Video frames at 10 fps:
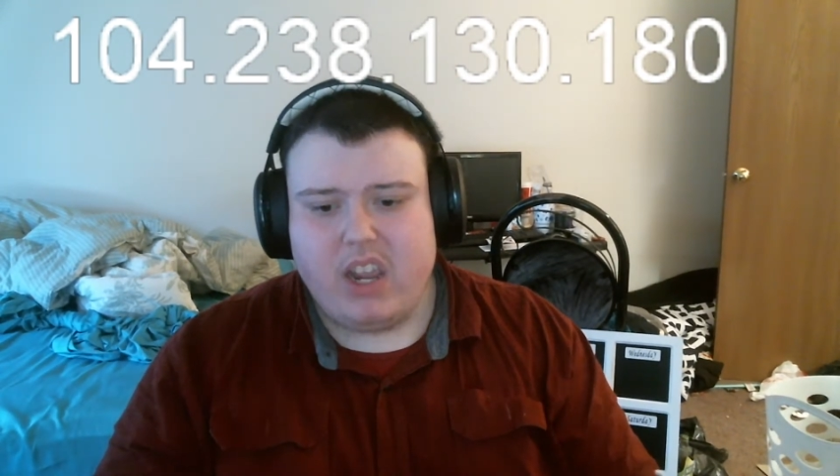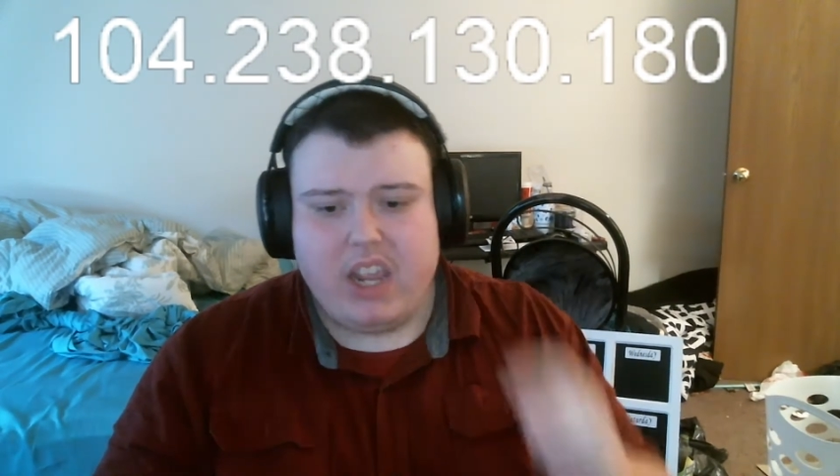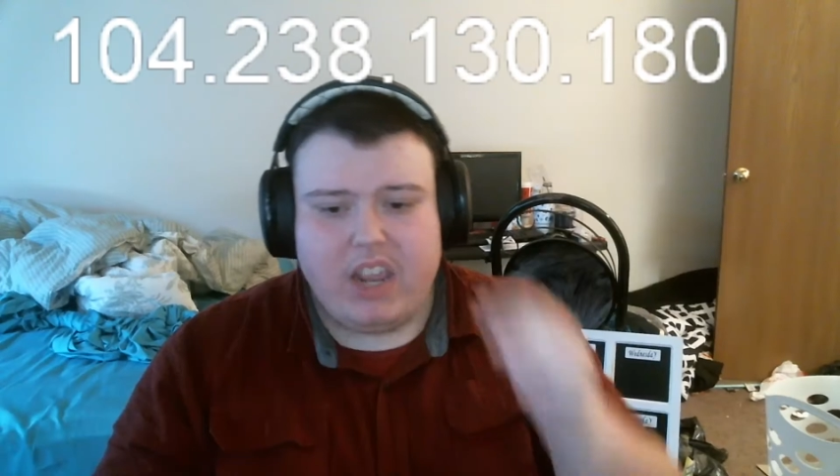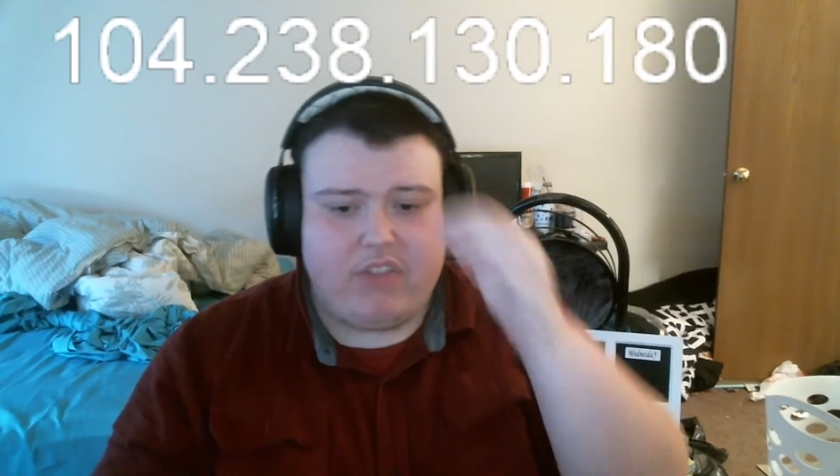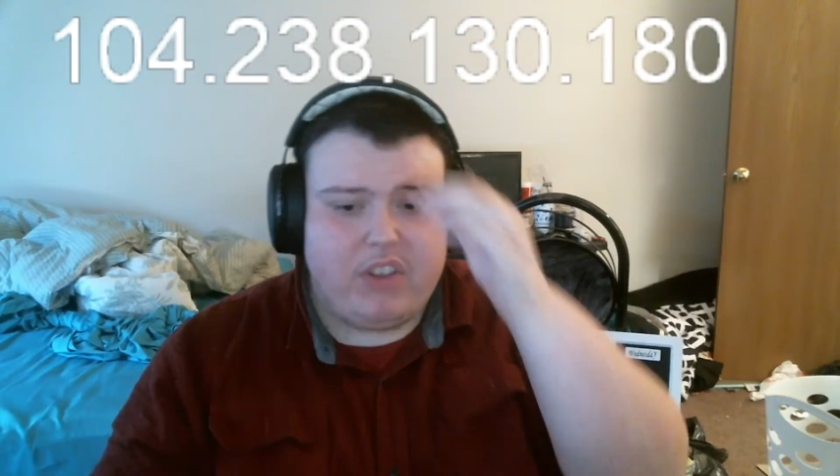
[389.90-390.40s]

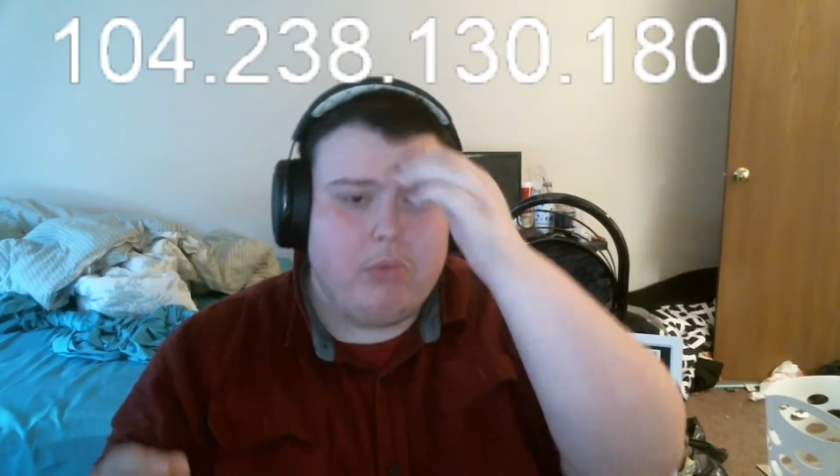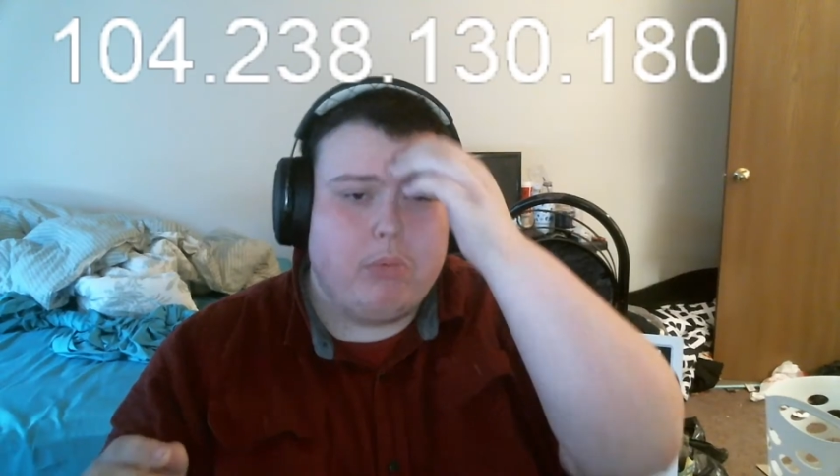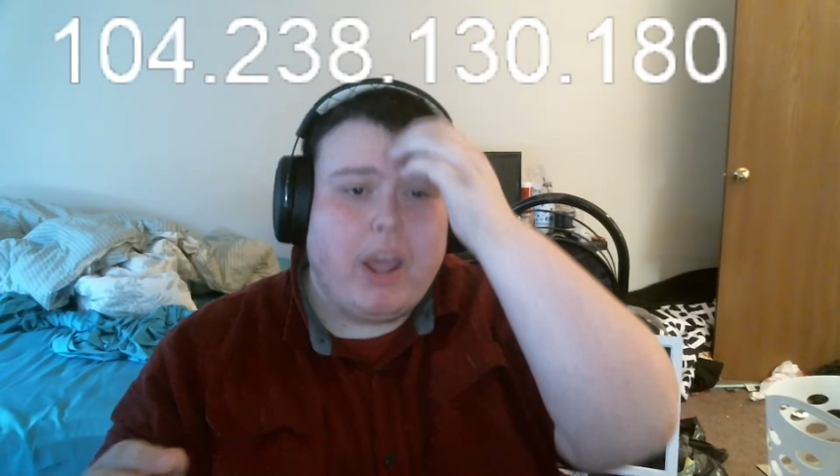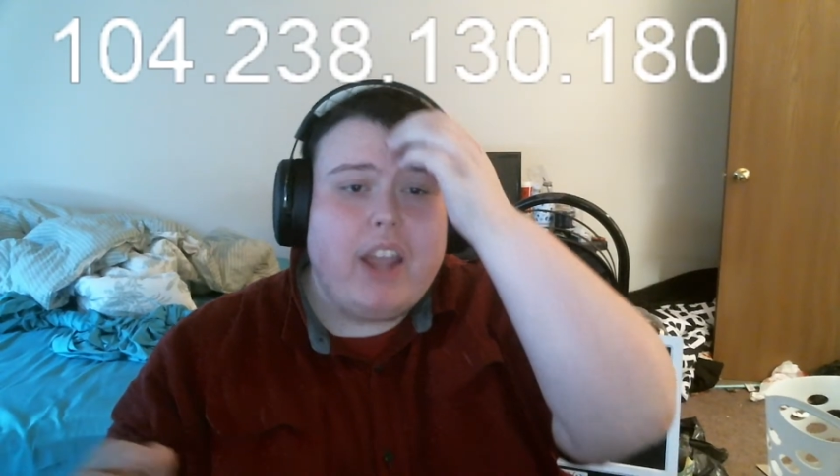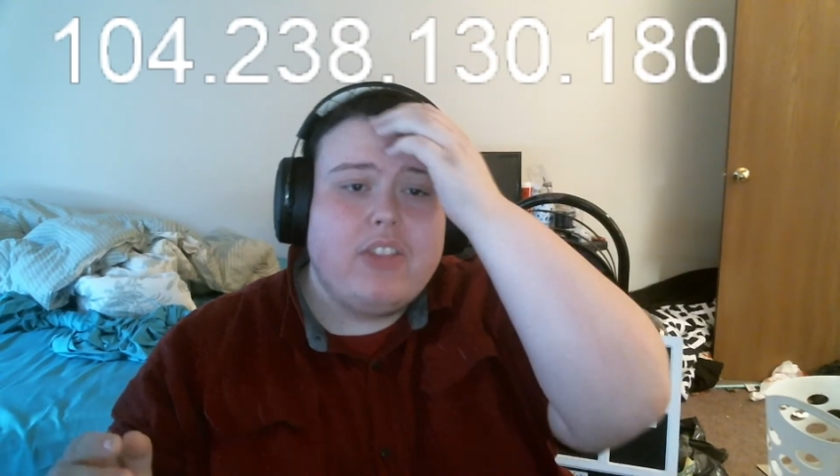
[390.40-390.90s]
If you
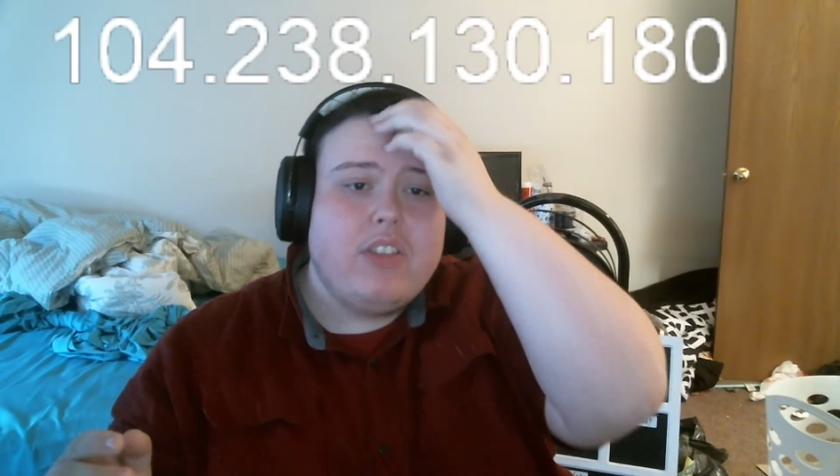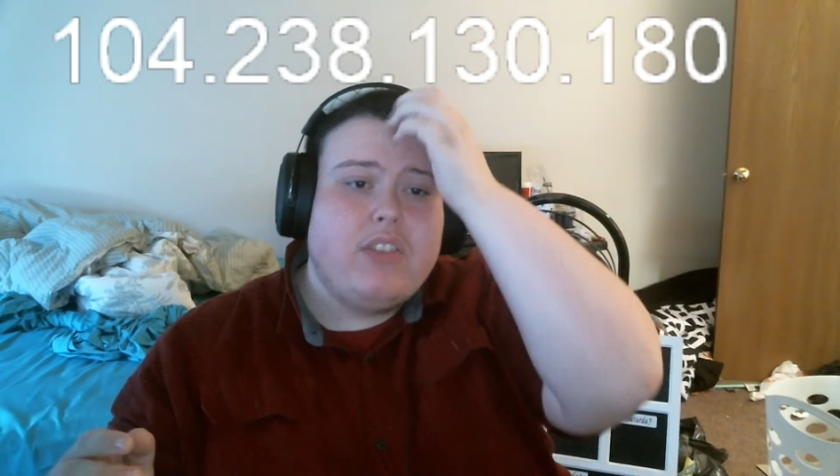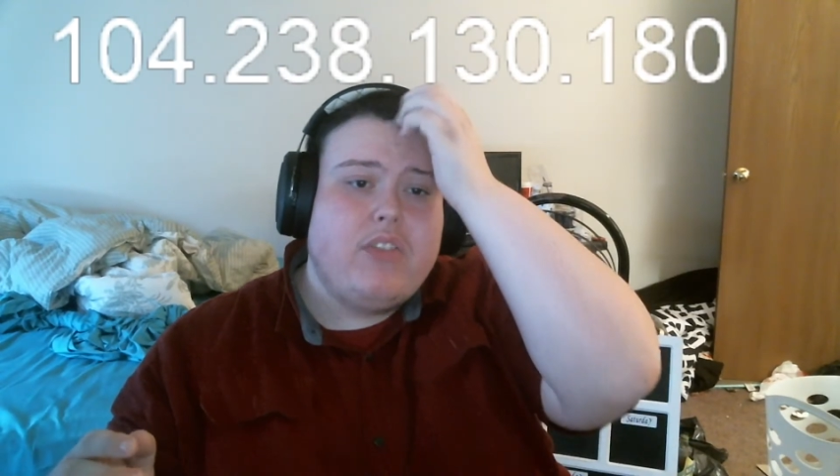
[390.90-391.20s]
liked this